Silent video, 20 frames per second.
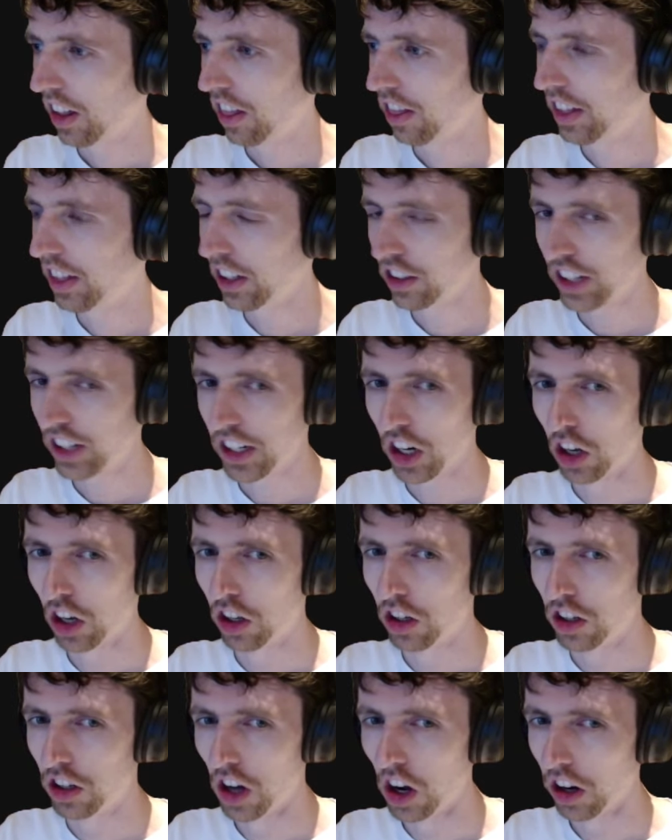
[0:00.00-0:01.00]
There's like a
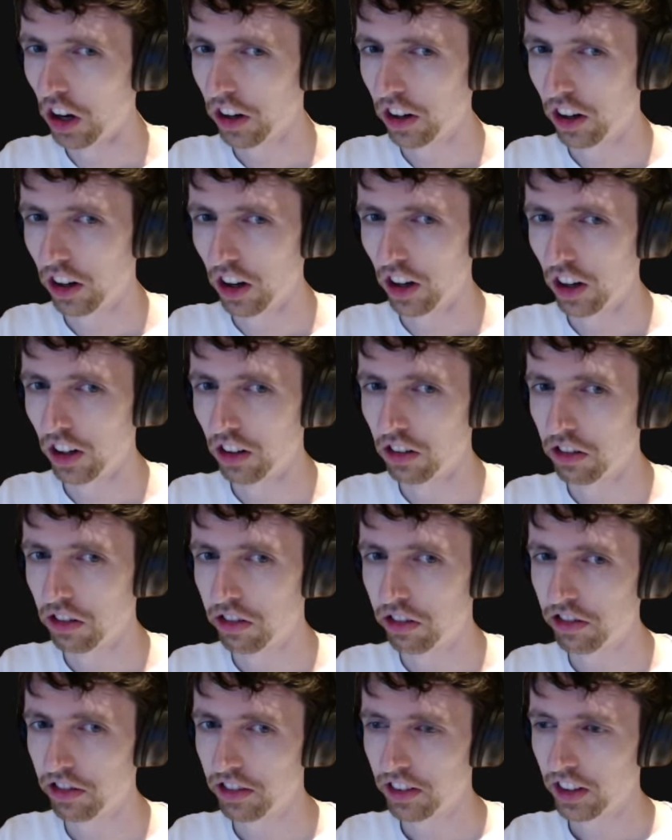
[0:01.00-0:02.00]
lot
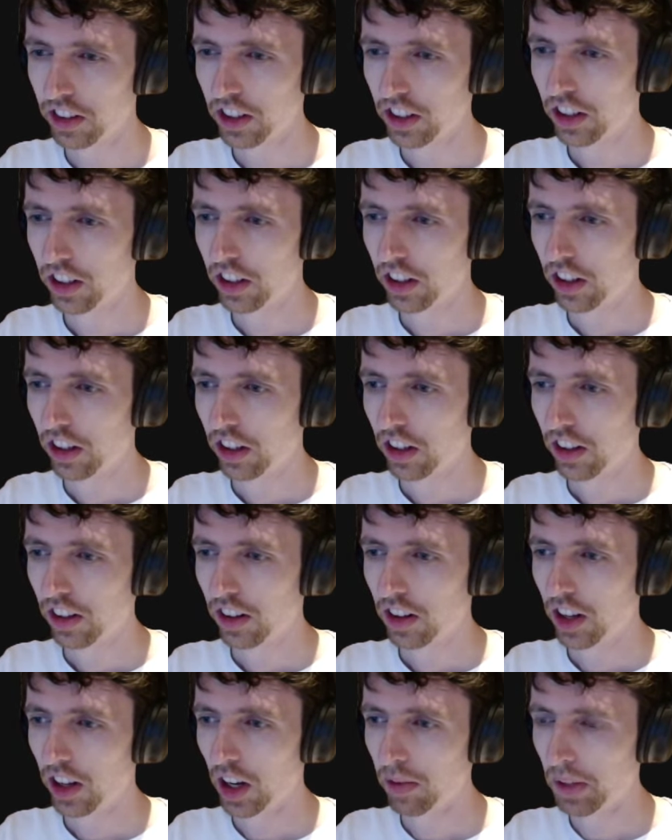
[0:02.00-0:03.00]
of
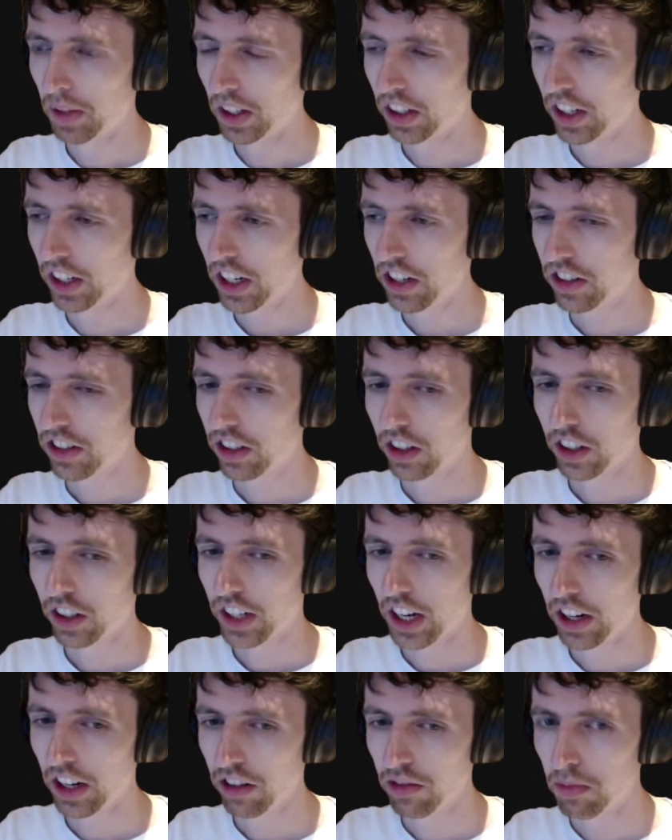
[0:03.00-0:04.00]
abilities that are
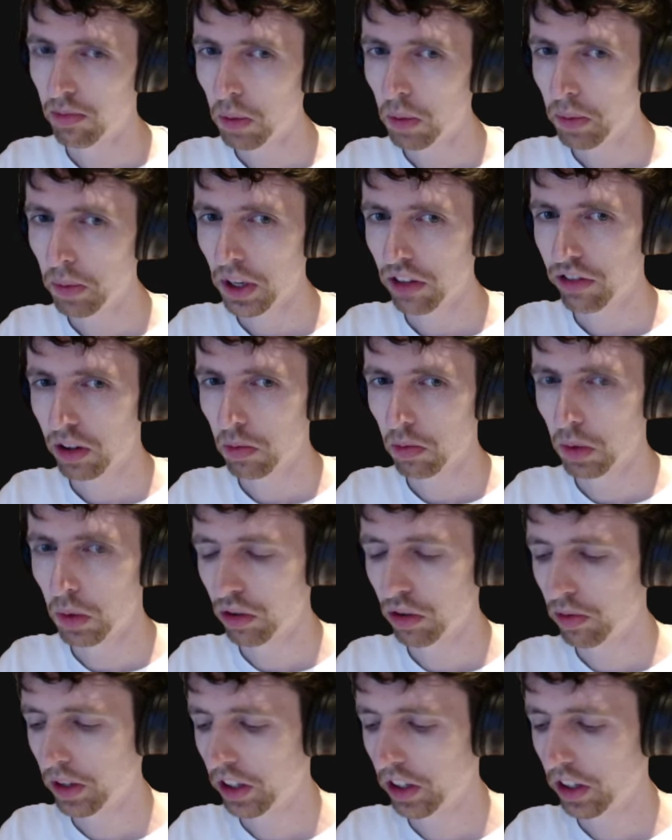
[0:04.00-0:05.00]
kind of mopey for
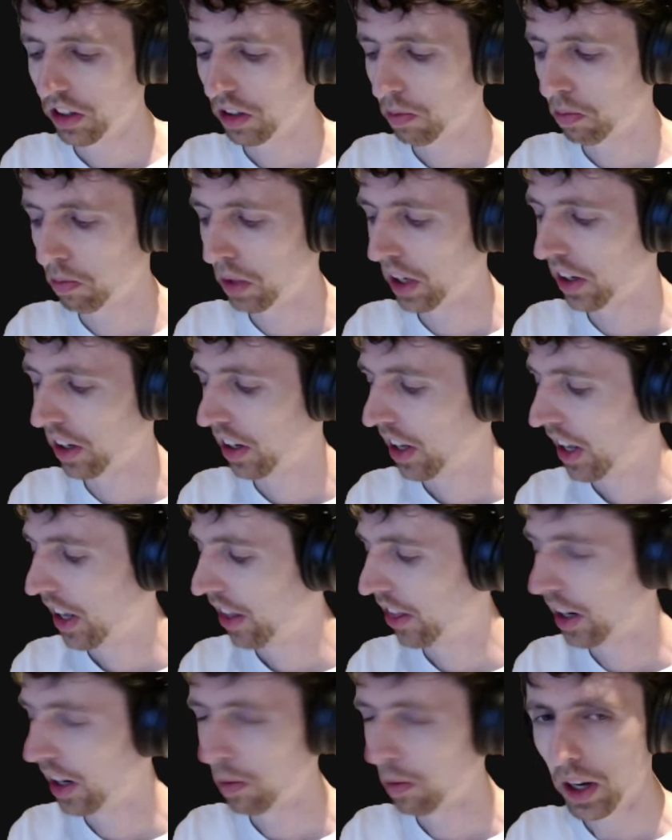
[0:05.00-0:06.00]
movement, but
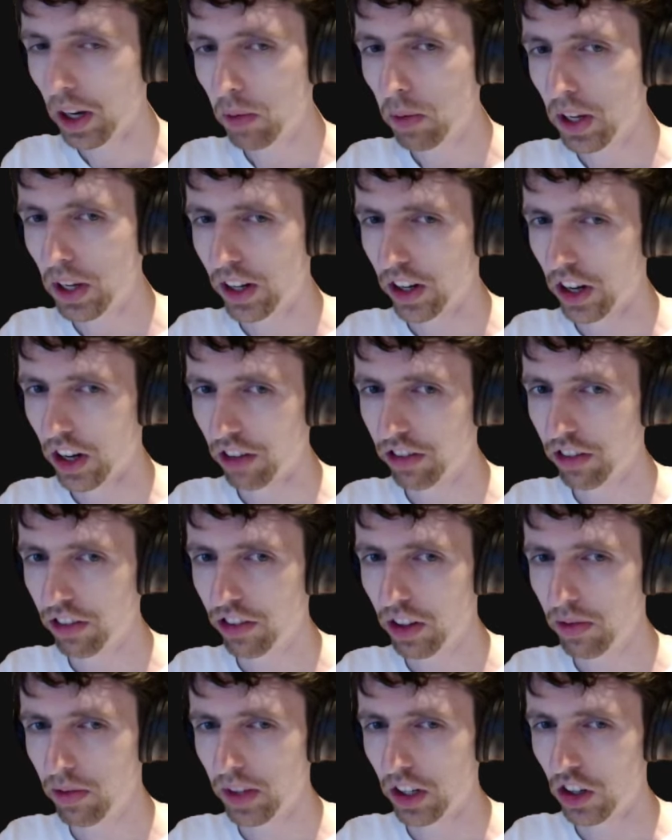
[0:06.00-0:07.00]
there might be enough of
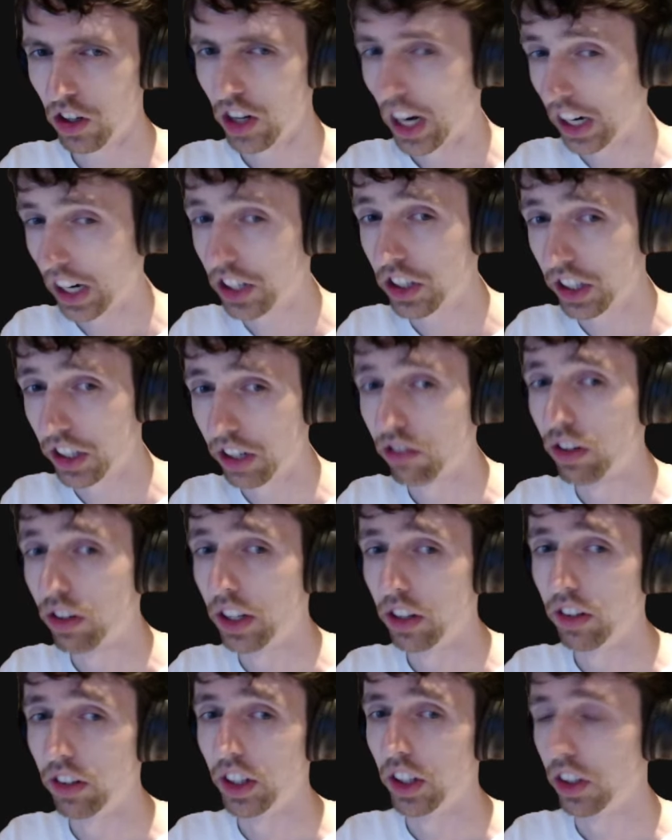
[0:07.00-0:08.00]
them that you actually have
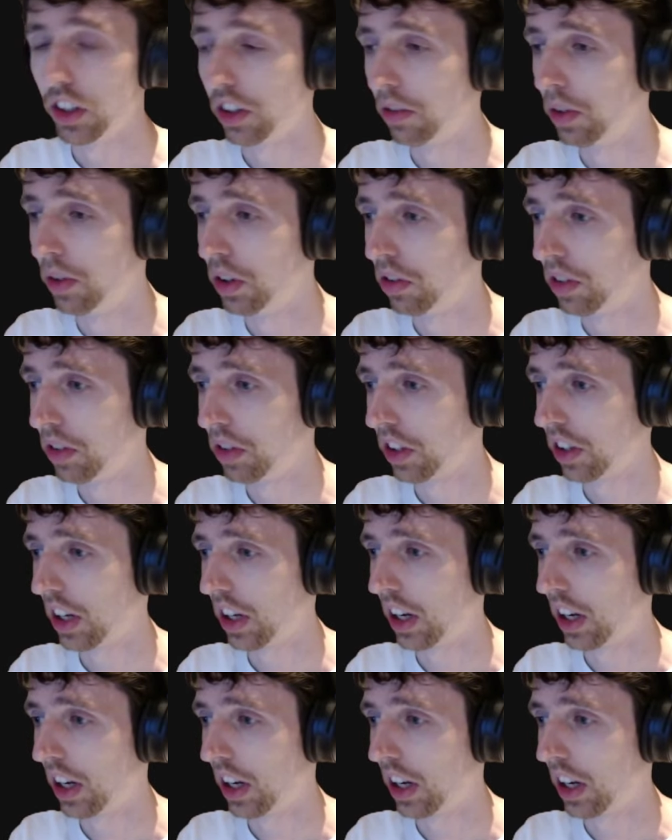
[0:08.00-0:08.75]
really, really good movement.